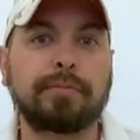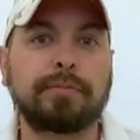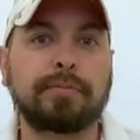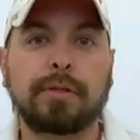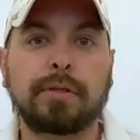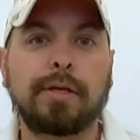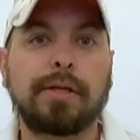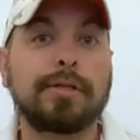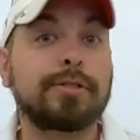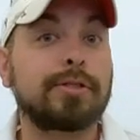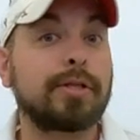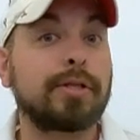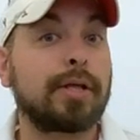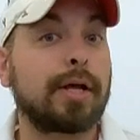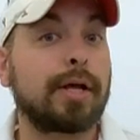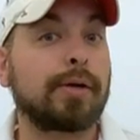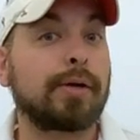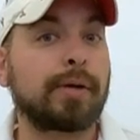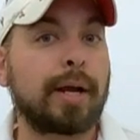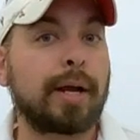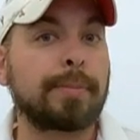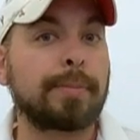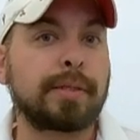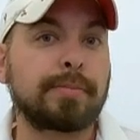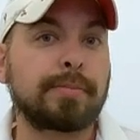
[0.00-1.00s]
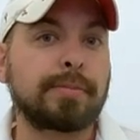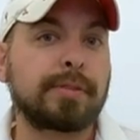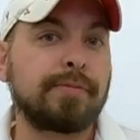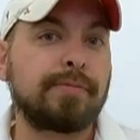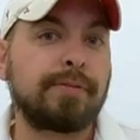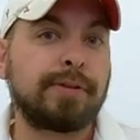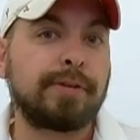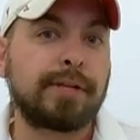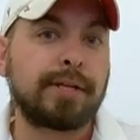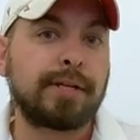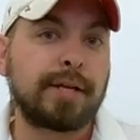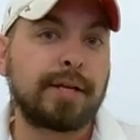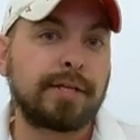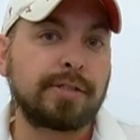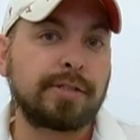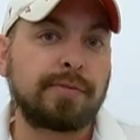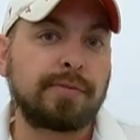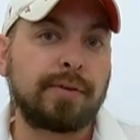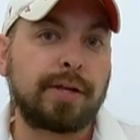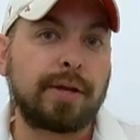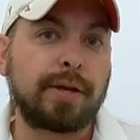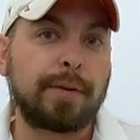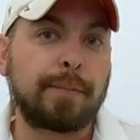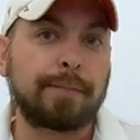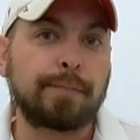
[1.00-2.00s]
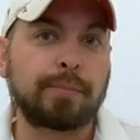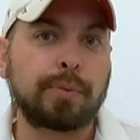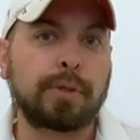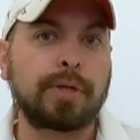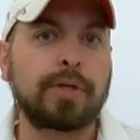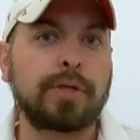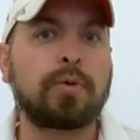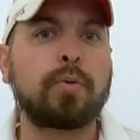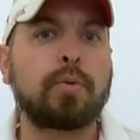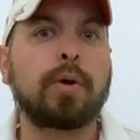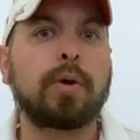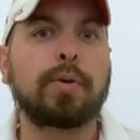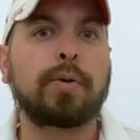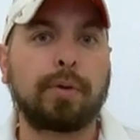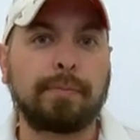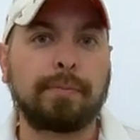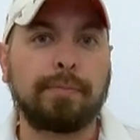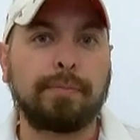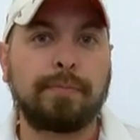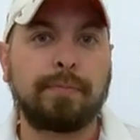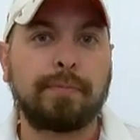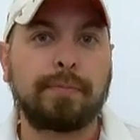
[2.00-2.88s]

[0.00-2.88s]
So that wraps up today's video. Pretty quick one.